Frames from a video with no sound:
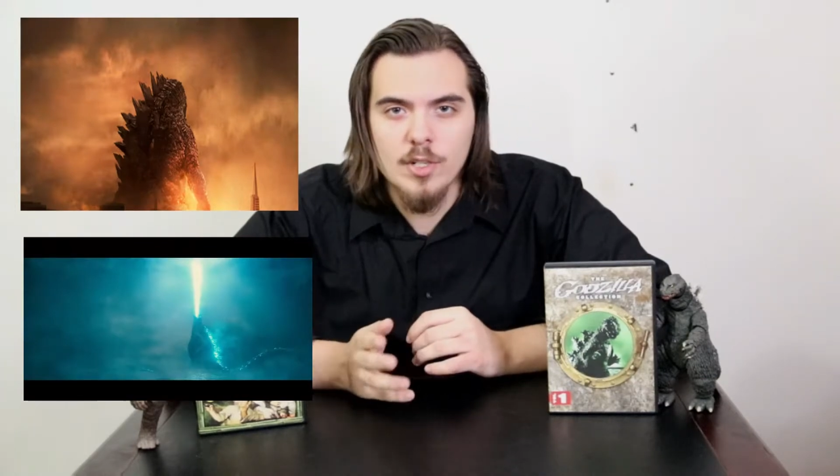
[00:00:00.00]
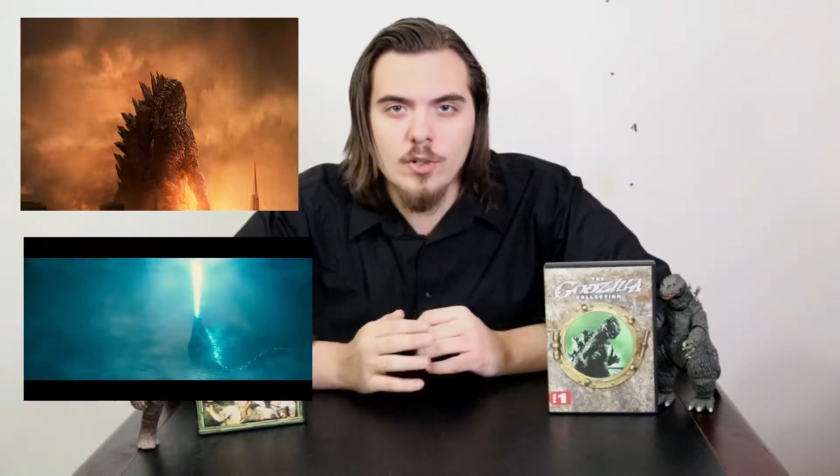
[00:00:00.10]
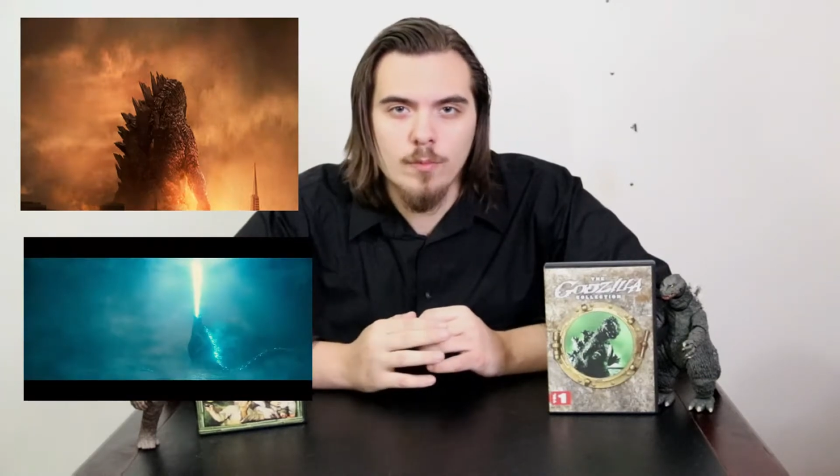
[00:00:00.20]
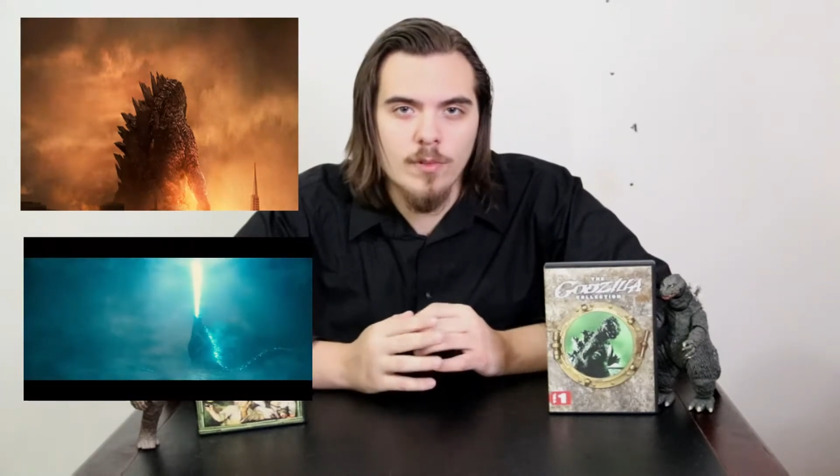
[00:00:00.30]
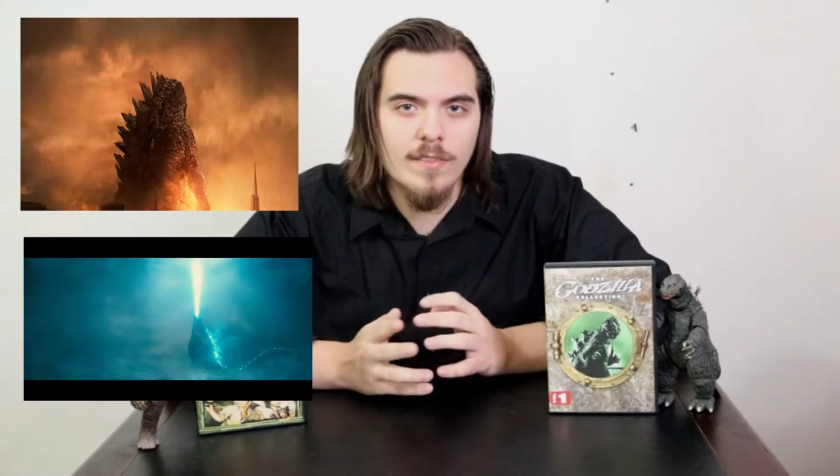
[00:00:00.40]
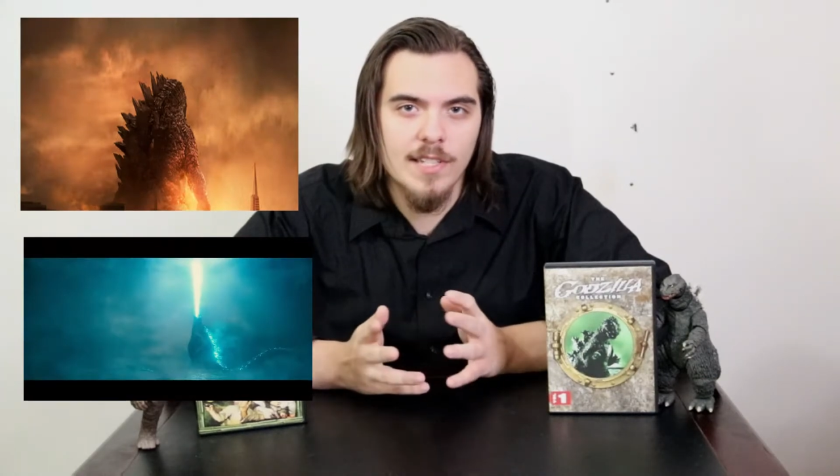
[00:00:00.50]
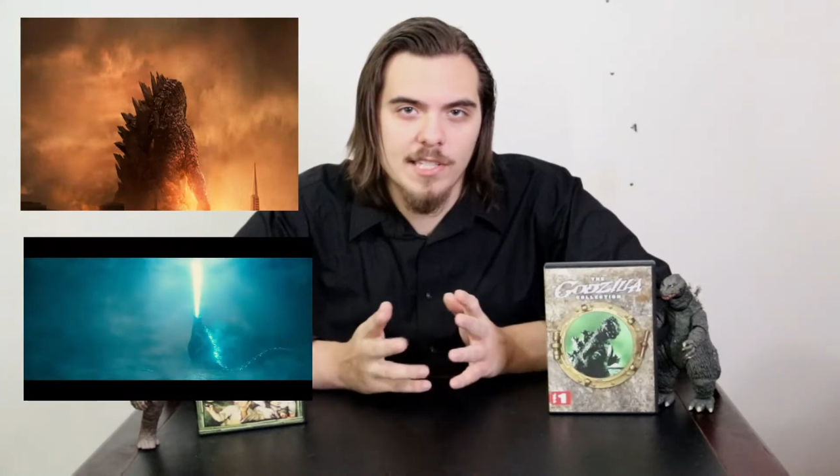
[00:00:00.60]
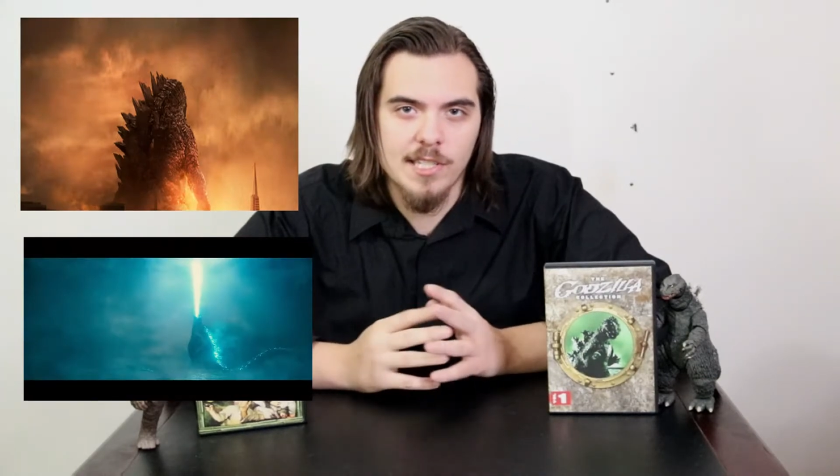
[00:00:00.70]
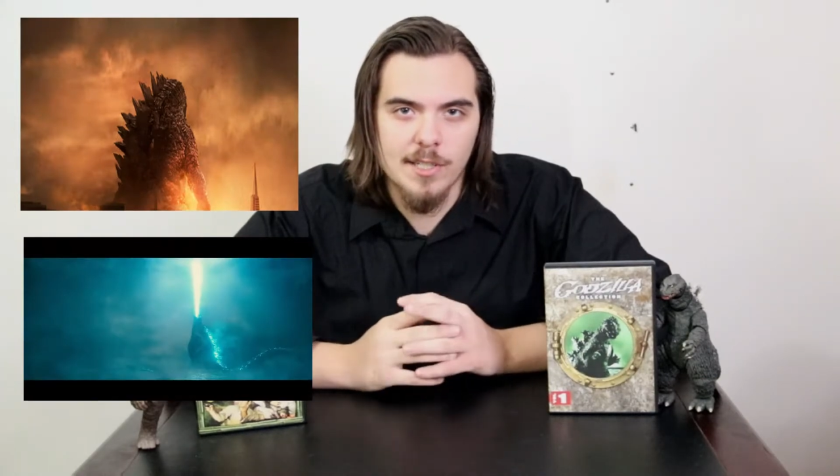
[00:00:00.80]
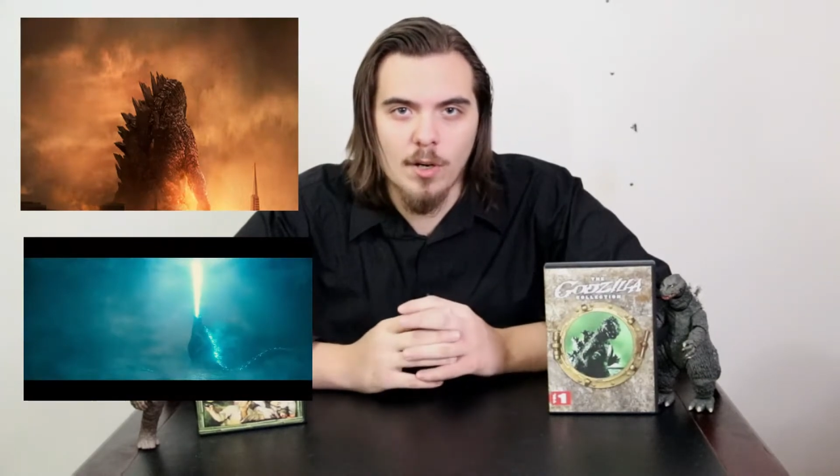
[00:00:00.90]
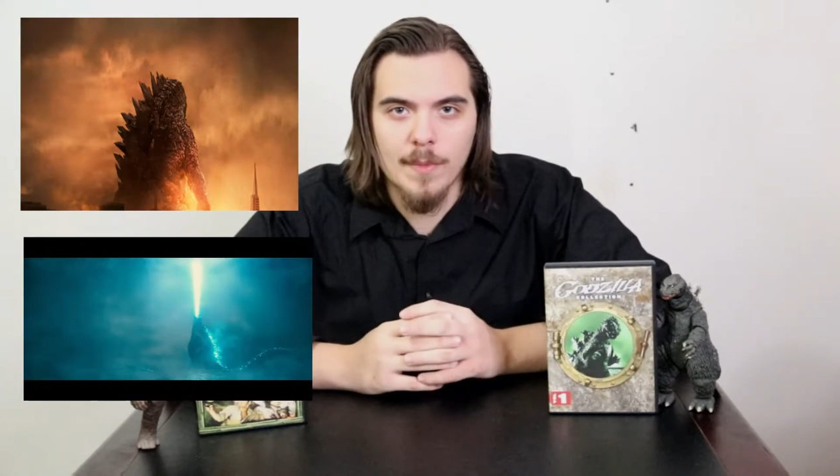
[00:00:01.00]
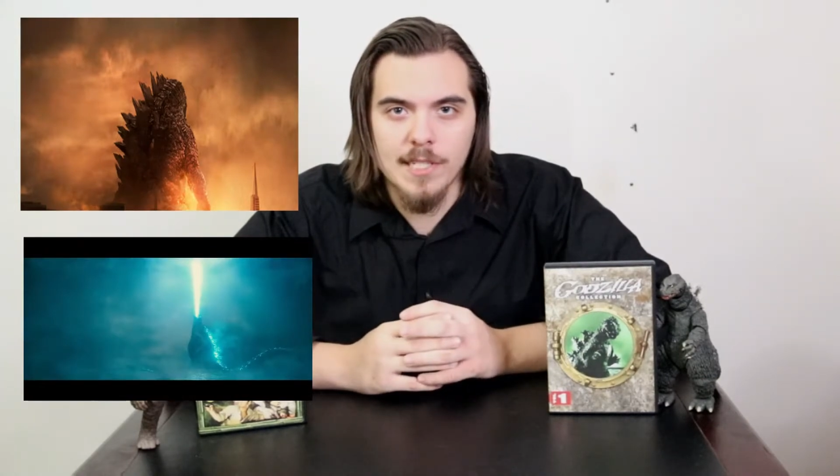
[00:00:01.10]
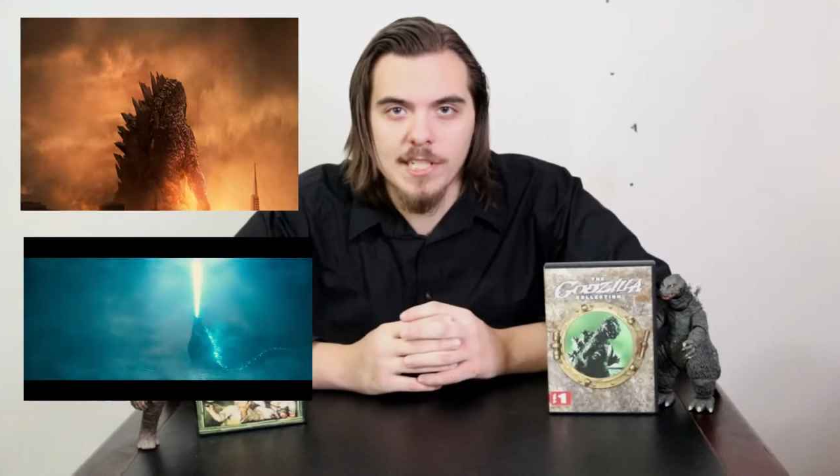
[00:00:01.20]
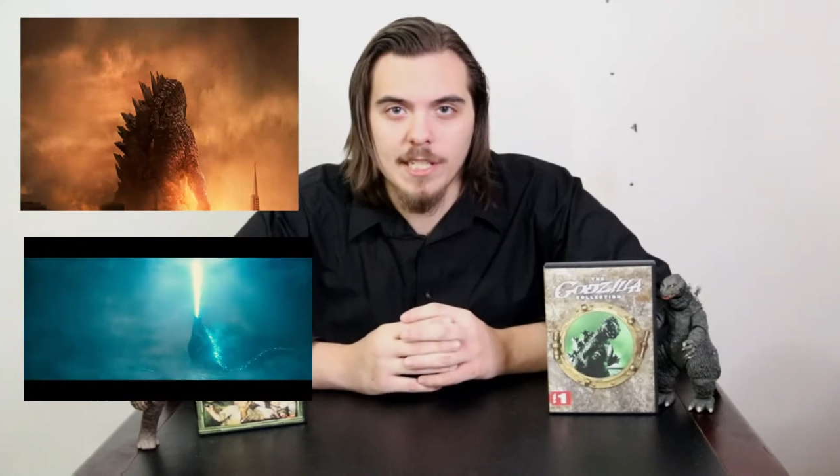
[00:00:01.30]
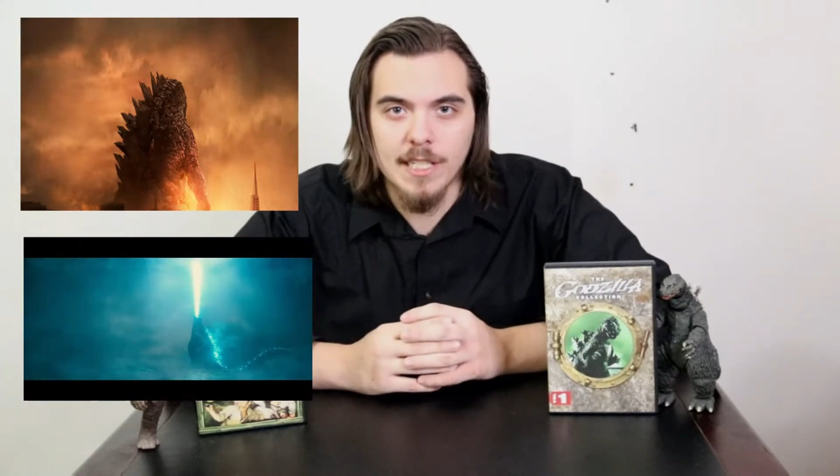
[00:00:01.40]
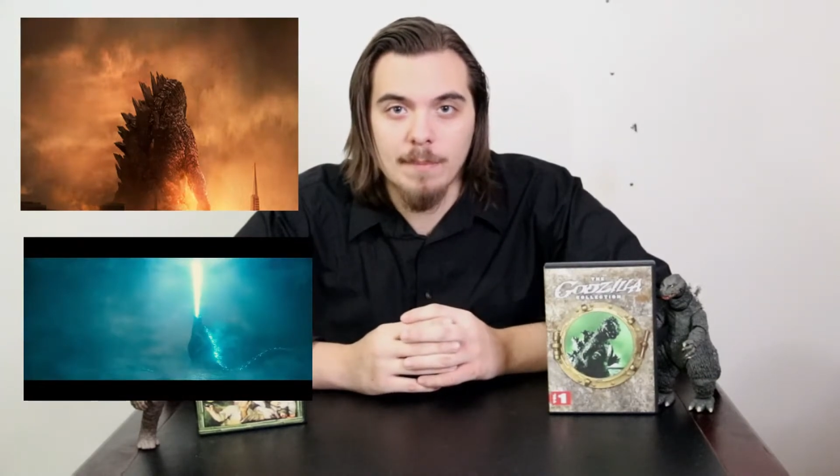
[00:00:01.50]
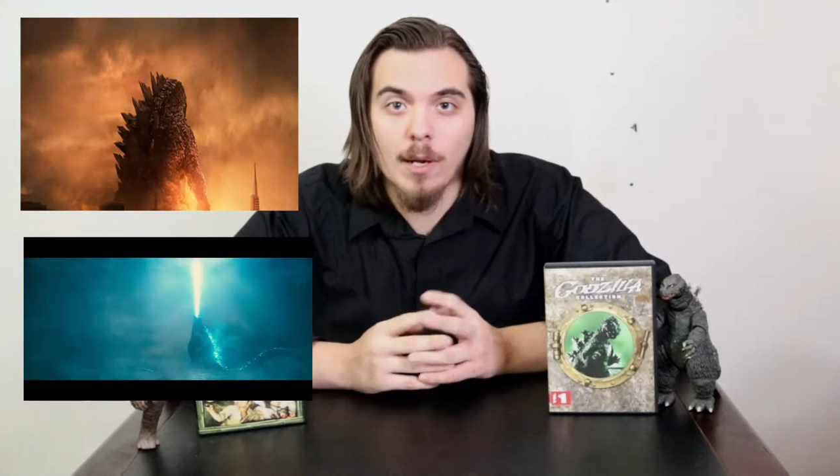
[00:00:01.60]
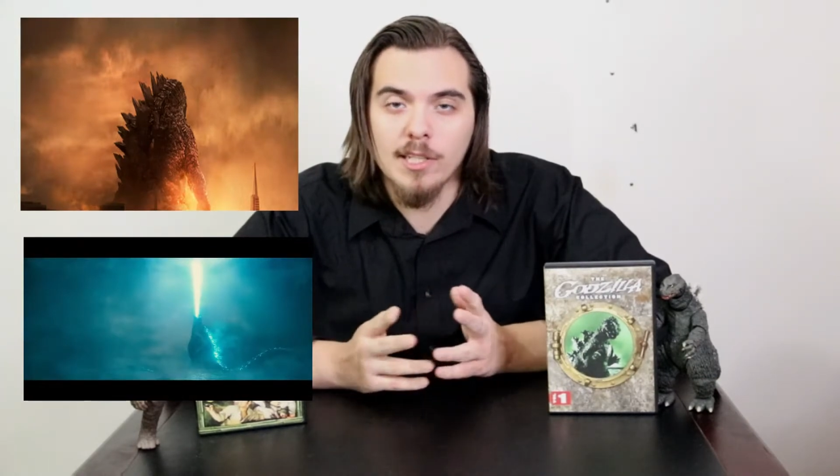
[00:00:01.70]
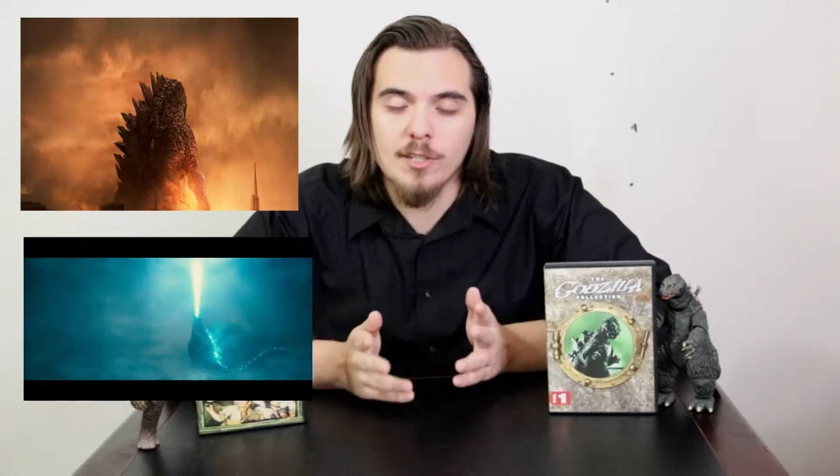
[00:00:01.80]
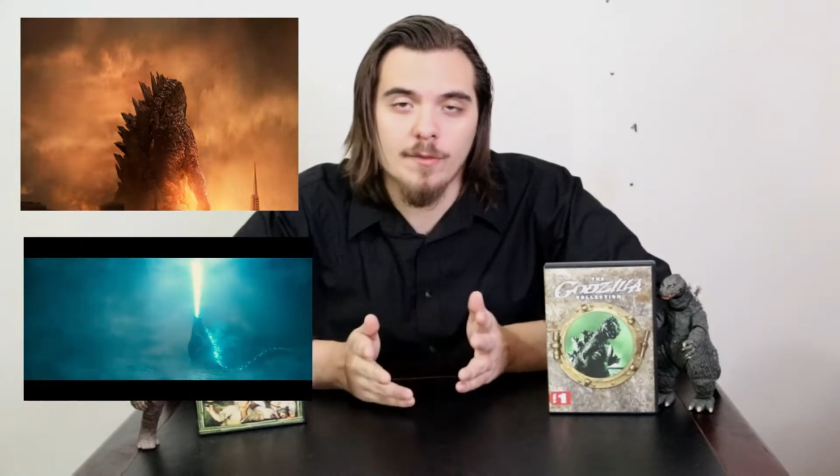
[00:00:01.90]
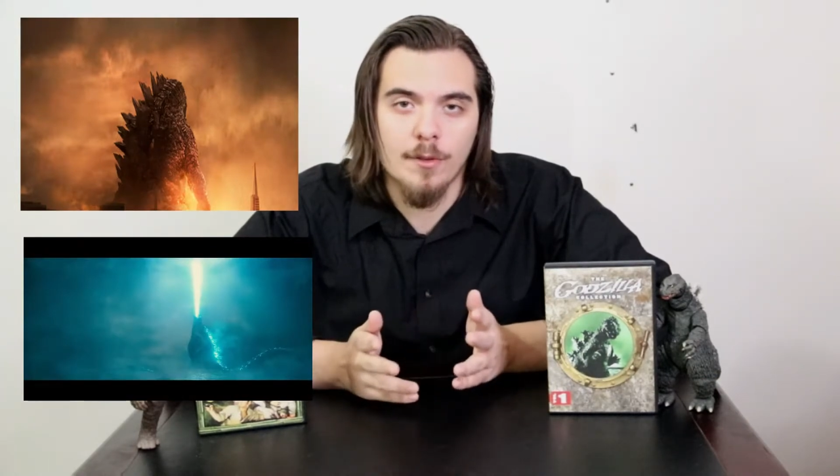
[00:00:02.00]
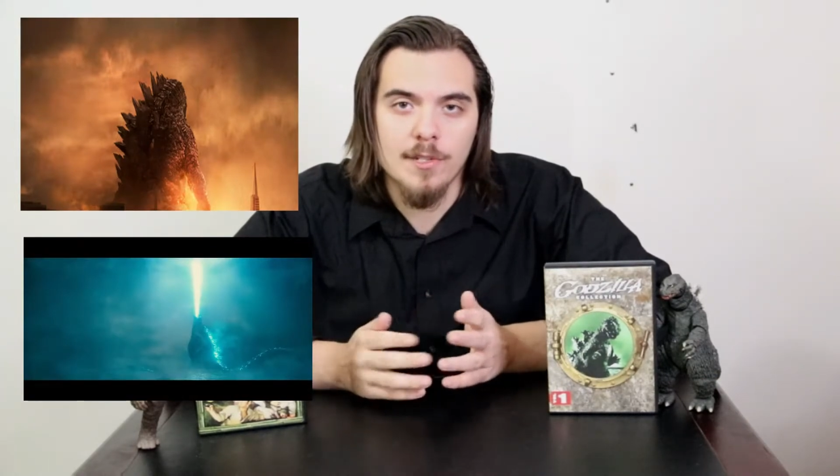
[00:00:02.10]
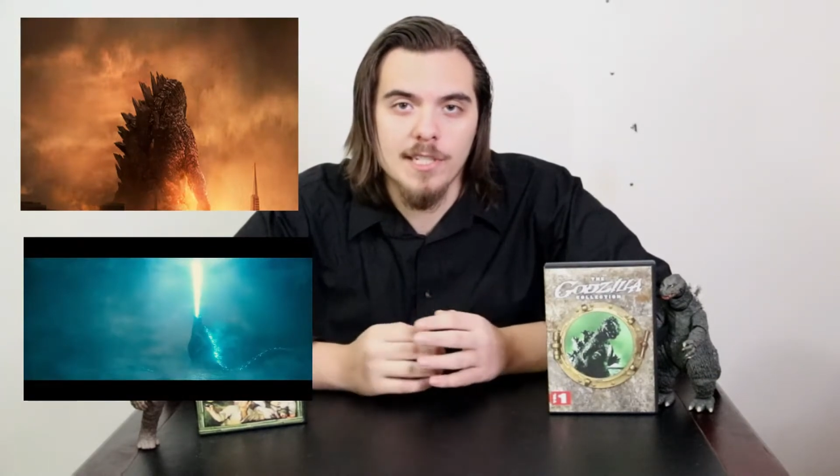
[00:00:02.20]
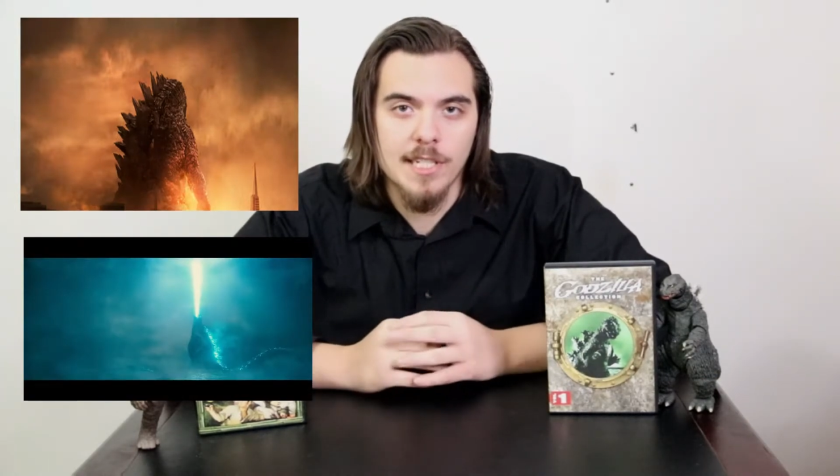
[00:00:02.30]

two previous installments in the Monsterverse,